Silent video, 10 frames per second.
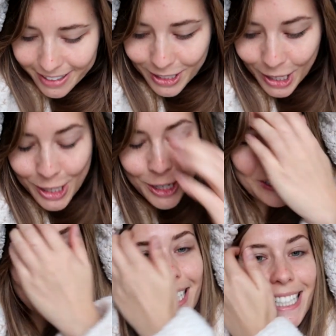So I just
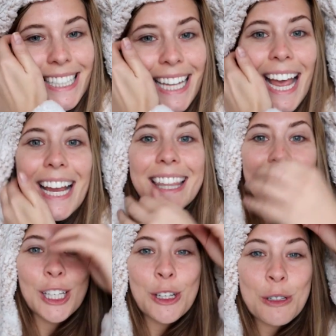wanted to say
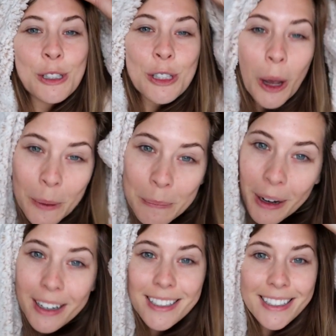thank you so
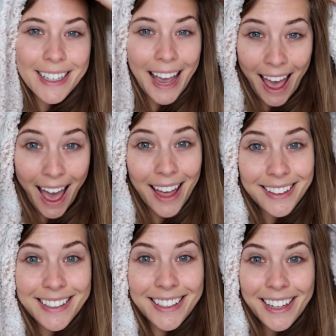much to
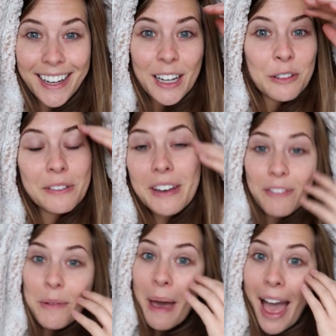Kat. We've
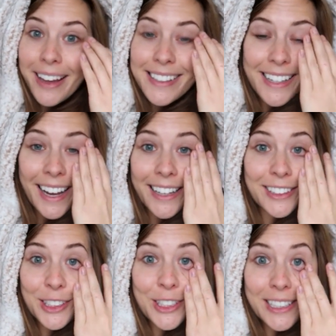never met
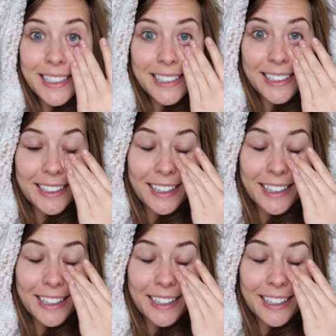and you're just